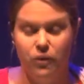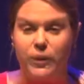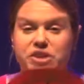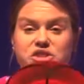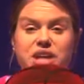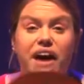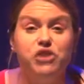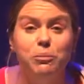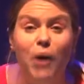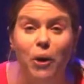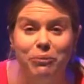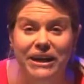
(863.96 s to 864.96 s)
once you have your
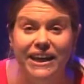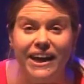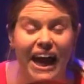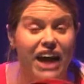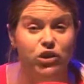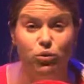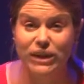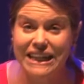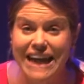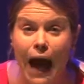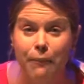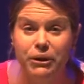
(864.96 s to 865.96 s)
poppy and you're really
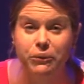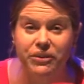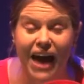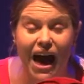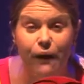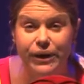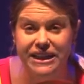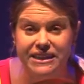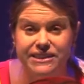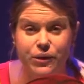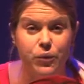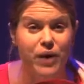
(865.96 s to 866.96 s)
happy with how it
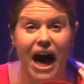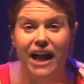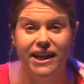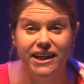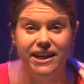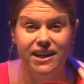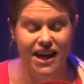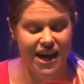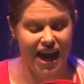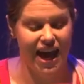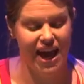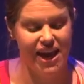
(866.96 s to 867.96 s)
is all coloured
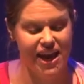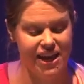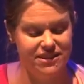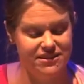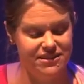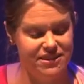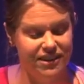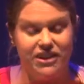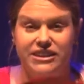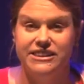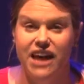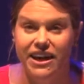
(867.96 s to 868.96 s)
and you're
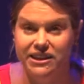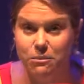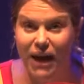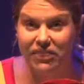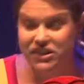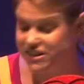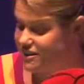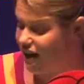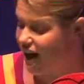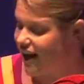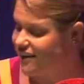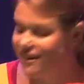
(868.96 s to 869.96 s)
excited about the
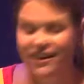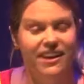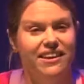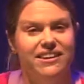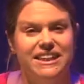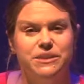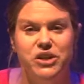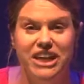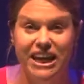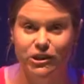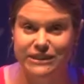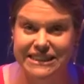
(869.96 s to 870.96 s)
design, that's when you
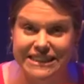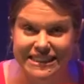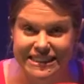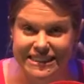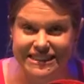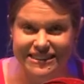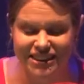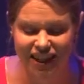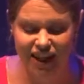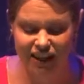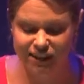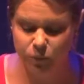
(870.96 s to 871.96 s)
get your scissors,
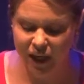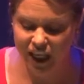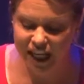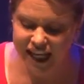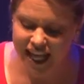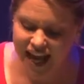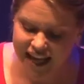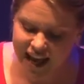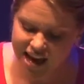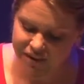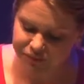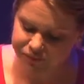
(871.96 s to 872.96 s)
because we're going to cut
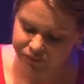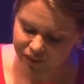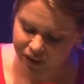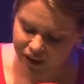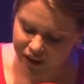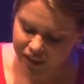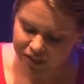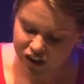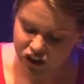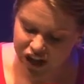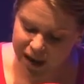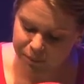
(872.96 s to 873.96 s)
out the
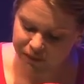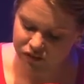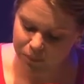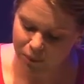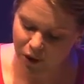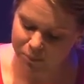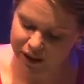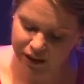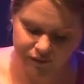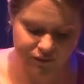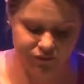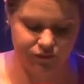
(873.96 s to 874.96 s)
shape of the poppy.
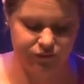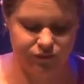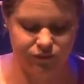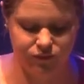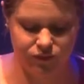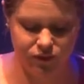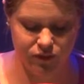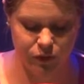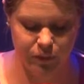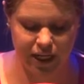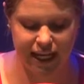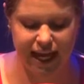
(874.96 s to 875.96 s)
So
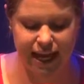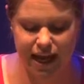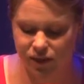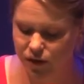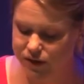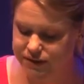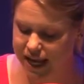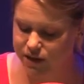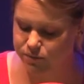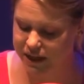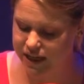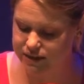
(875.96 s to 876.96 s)
we're going to cut out those
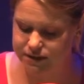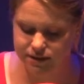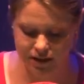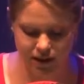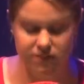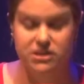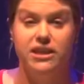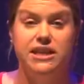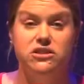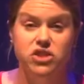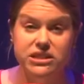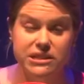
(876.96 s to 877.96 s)
end bits so that
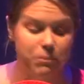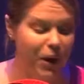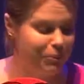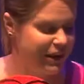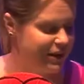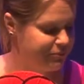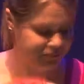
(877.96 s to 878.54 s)
it's just the poppy.